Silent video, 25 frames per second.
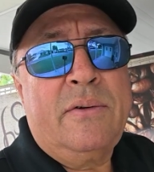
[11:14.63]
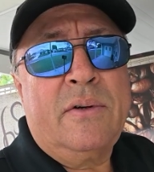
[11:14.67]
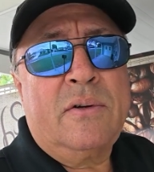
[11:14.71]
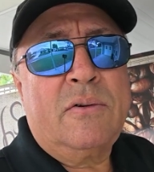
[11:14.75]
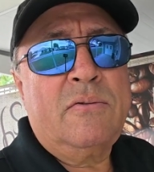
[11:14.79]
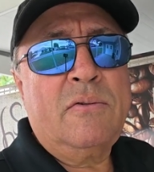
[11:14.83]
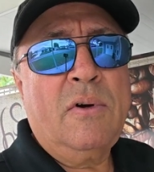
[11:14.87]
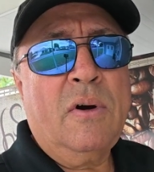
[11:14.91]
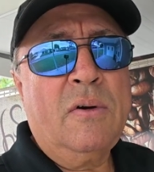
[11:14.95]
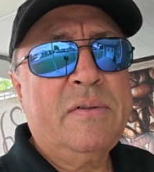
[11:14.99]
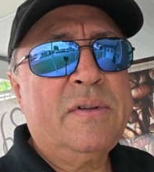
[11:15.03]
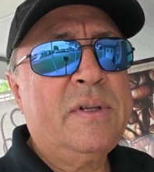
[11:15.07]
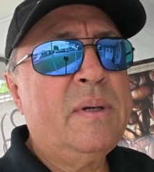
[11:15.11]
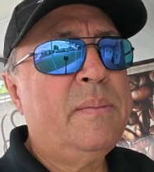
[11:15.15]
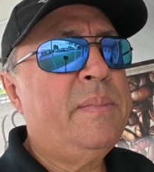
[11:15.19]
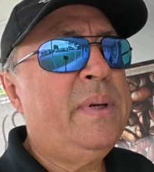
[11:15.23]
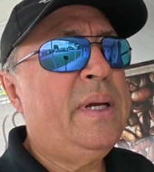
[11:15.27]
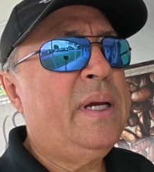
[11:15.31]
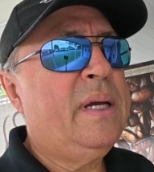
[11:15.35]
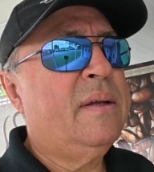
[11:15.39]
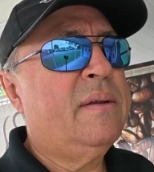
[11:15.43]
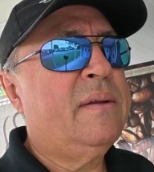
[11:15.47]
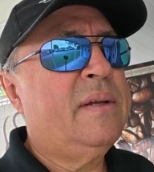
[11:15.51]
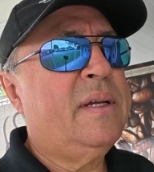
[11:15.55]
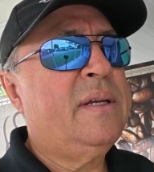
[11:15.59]
or roast the
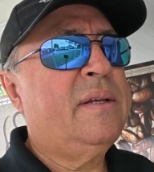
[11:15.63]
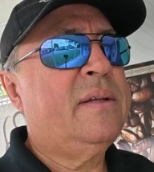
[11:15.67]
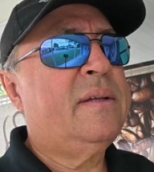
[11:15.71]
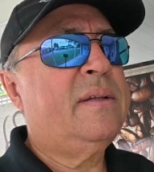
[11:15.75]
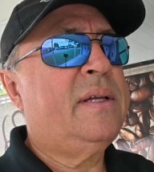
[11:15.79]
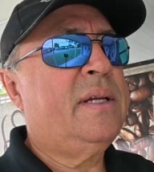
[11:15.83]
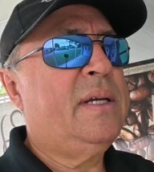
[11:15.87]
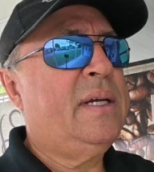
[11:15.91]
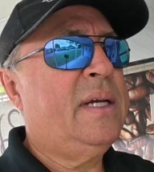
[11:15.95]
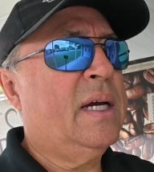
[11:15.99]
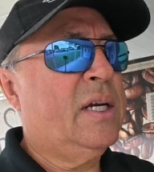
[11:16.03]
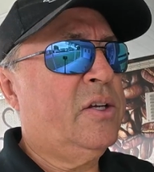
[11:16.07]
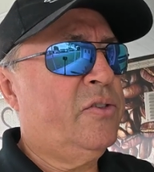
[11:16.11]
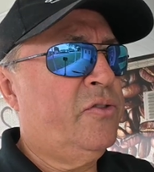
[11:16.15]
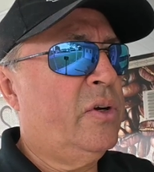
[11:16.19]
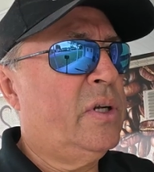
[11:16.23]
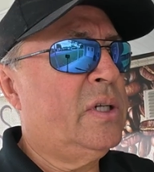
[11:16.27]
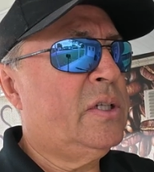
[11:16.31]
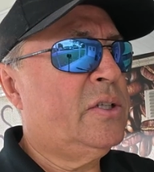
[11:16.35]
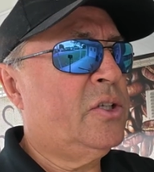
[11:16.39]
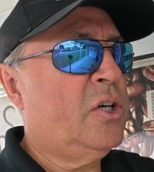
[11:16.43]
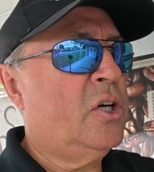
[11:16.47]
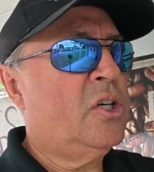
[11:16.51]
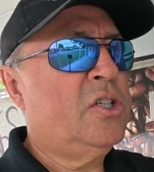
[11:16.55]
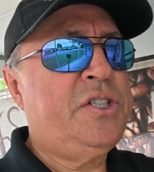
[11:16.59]
beans is the actual
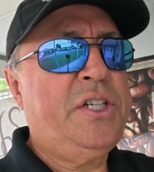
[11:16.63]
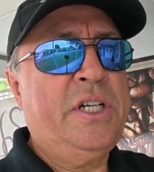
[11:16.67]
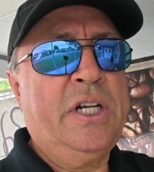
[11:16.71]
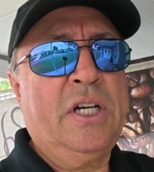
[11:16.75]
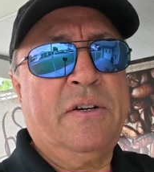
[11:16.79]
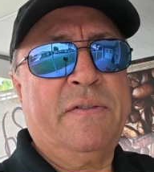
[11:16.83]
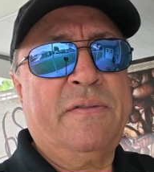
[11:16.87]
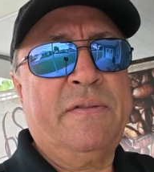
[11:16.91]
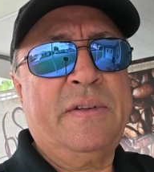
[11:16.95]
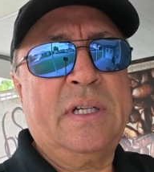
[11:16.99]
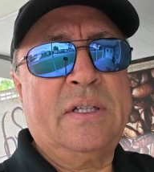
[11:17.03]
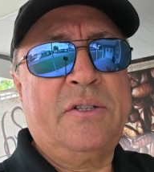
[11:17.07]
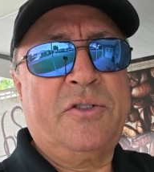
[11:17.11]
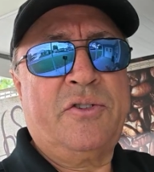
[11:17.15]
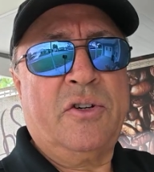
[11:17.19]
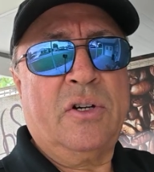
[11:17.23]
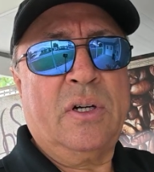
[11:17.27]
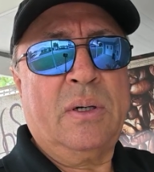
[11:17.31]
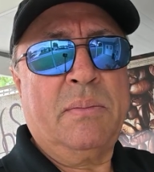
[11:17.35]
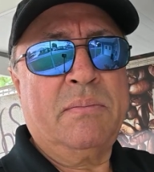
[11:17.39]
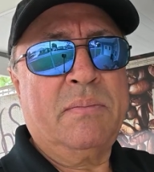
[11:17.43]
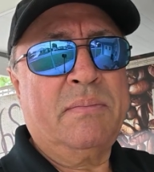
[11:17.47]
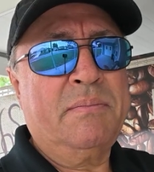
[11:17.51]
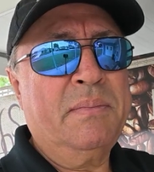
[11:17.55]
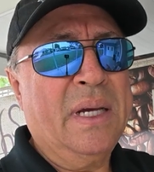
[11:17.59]
touching of the
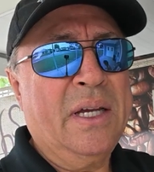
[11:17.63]
drum,